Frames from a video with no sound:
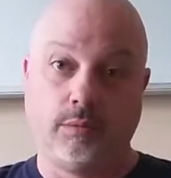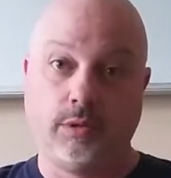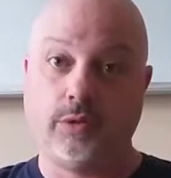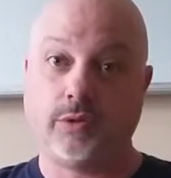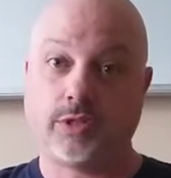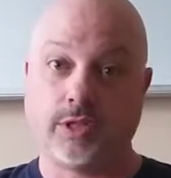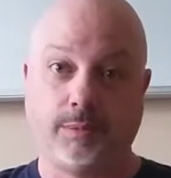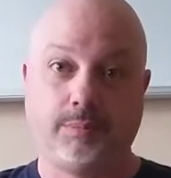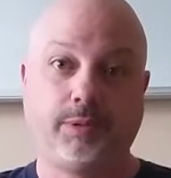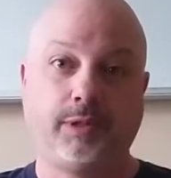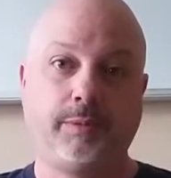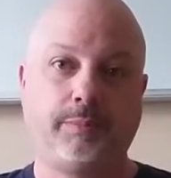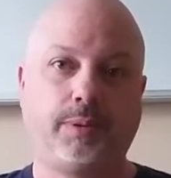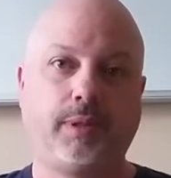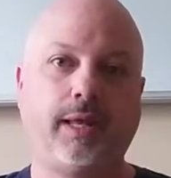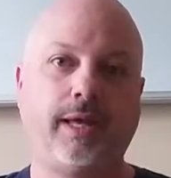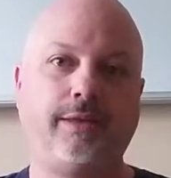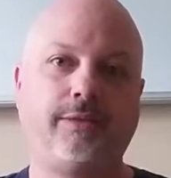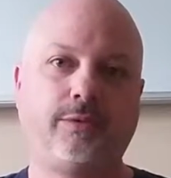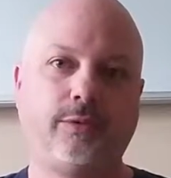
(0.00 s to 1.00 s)
You simply
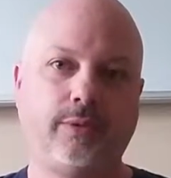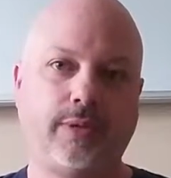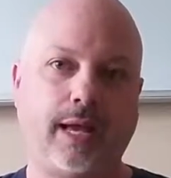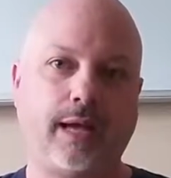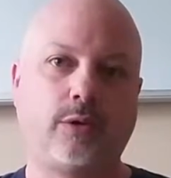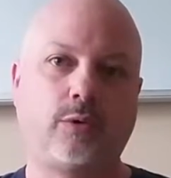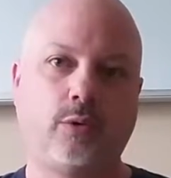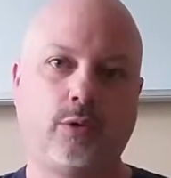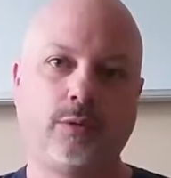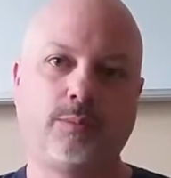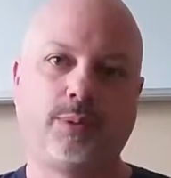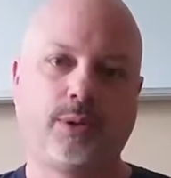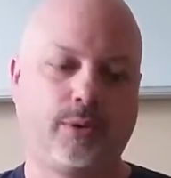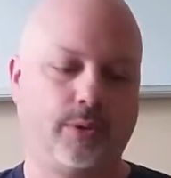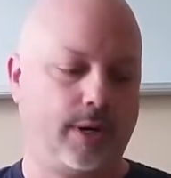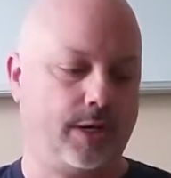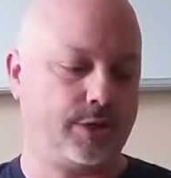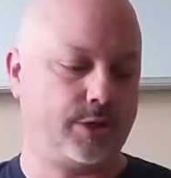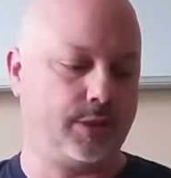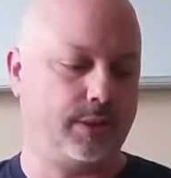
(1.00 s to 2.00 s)
play through that chord
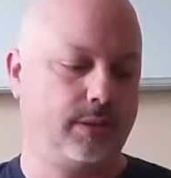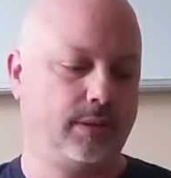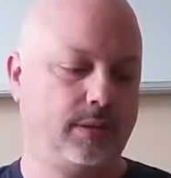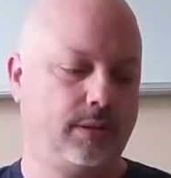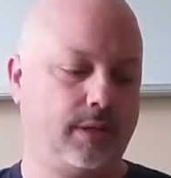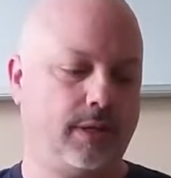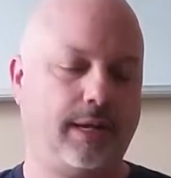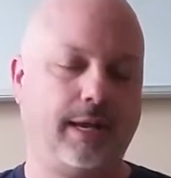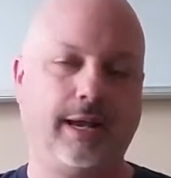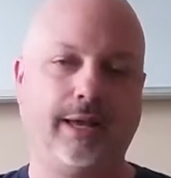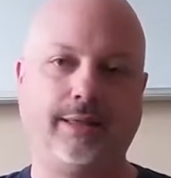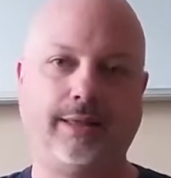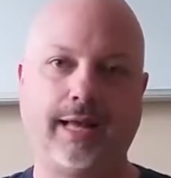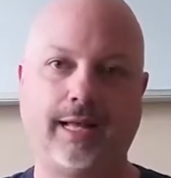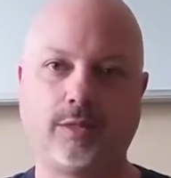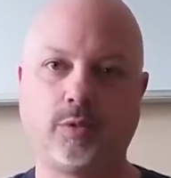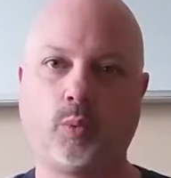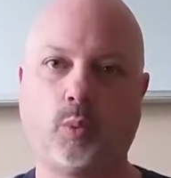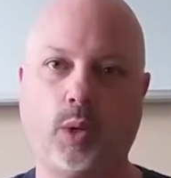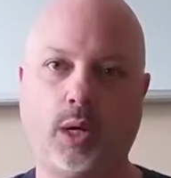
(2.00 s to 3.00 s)
progression, and that's